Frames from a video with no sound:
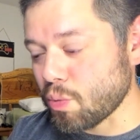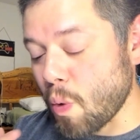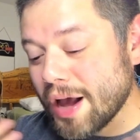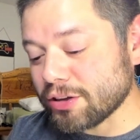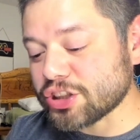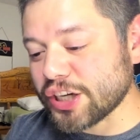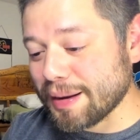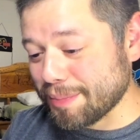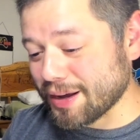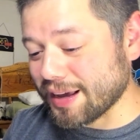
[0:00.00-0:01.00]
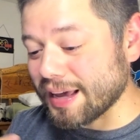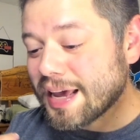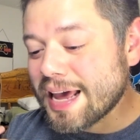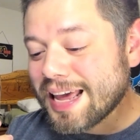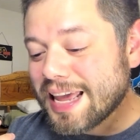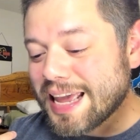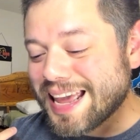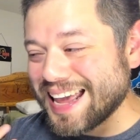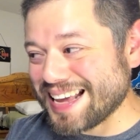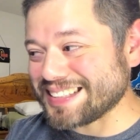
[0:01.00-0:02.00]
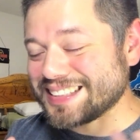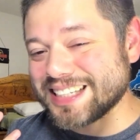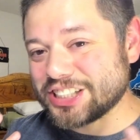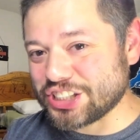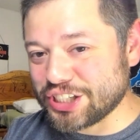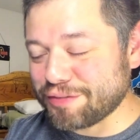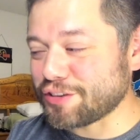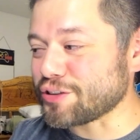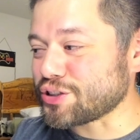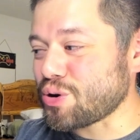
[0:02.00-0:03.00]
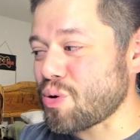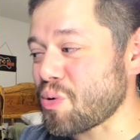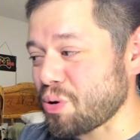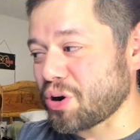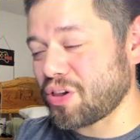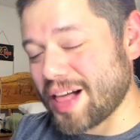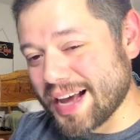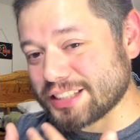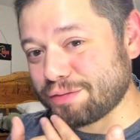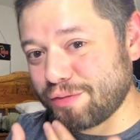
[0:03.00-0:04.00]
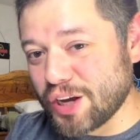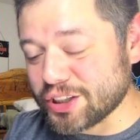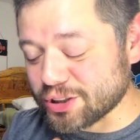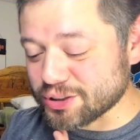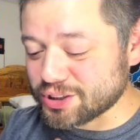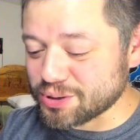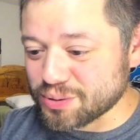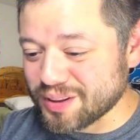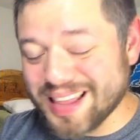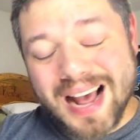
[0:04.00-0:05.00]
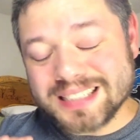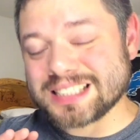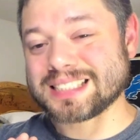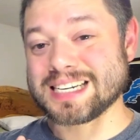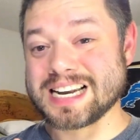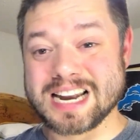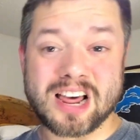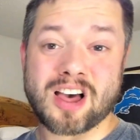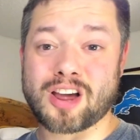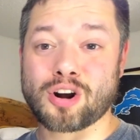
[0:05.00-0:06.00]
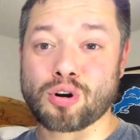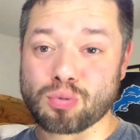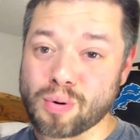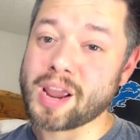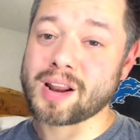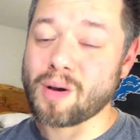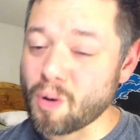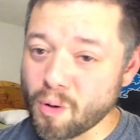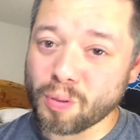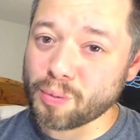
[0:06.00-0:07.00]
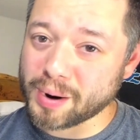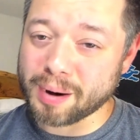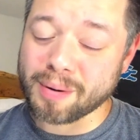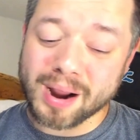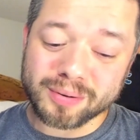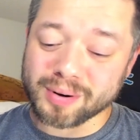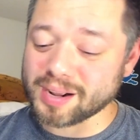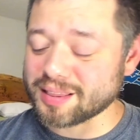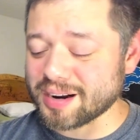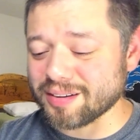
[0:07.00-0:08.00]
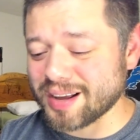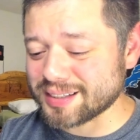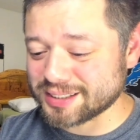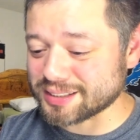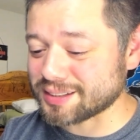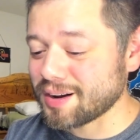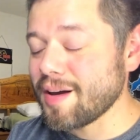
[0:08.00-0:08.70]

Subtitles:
wild shaping is the shifter's core class feature, so that's not great all the way around right there. That's just